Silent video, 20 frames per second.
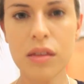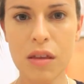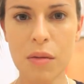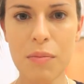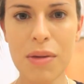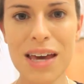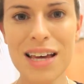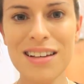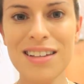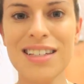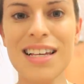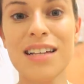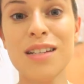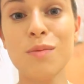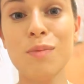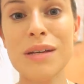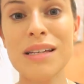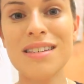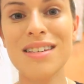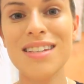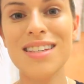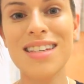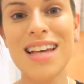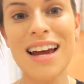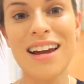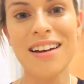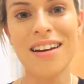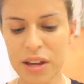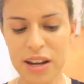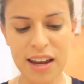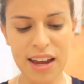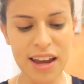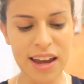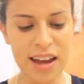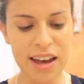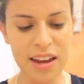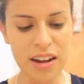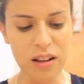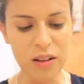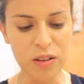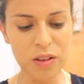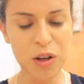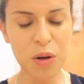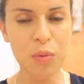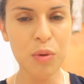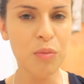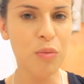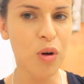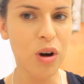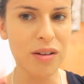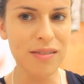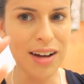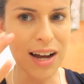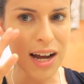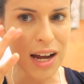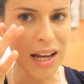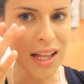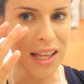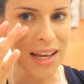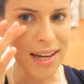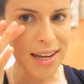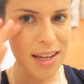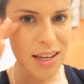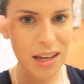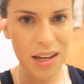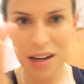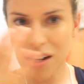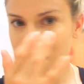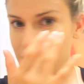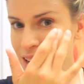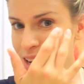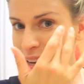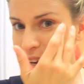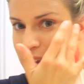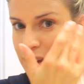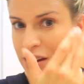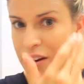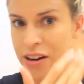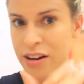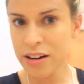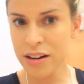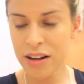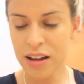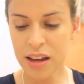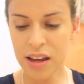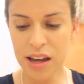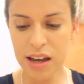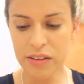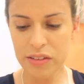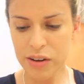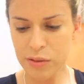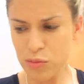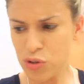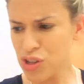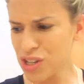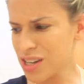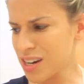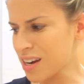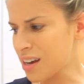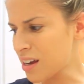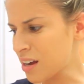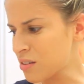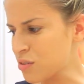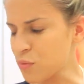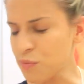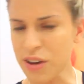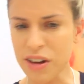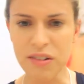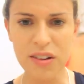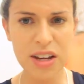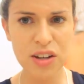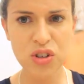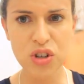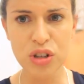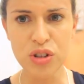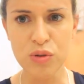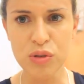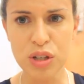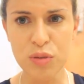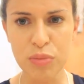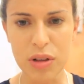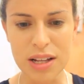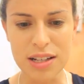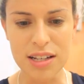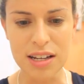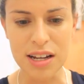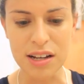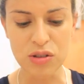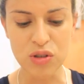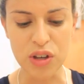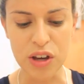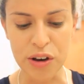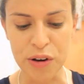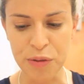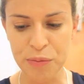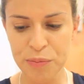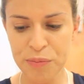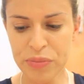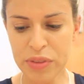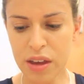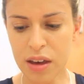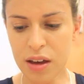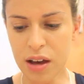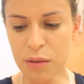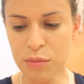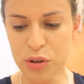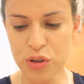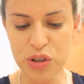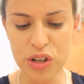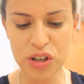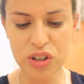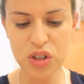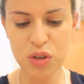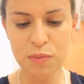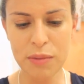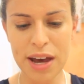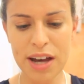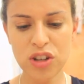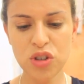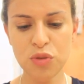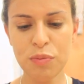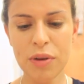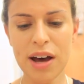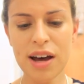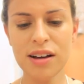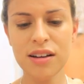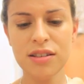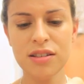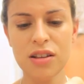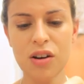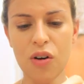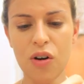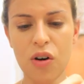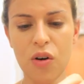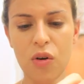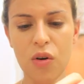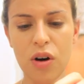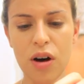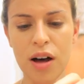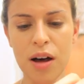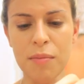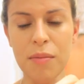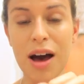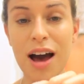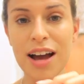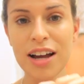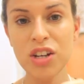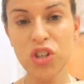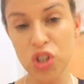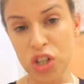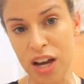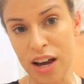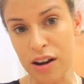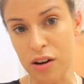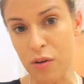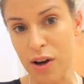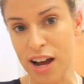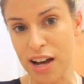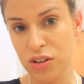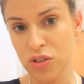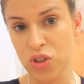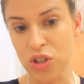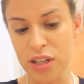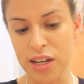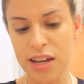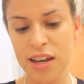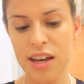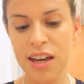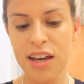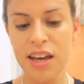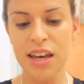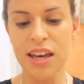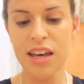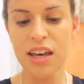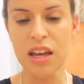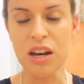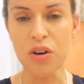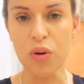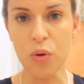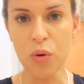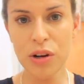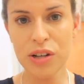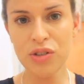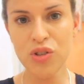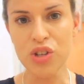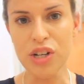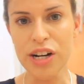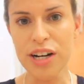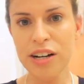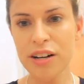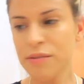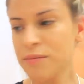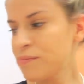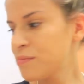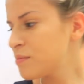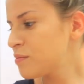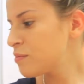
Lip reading: The base has been set. I'm going to add a little bit more of a highlight here, and then I'm just going to add some foundation to it to blend it in. So I'm using Smashbox eyeshadow actually in Oyster.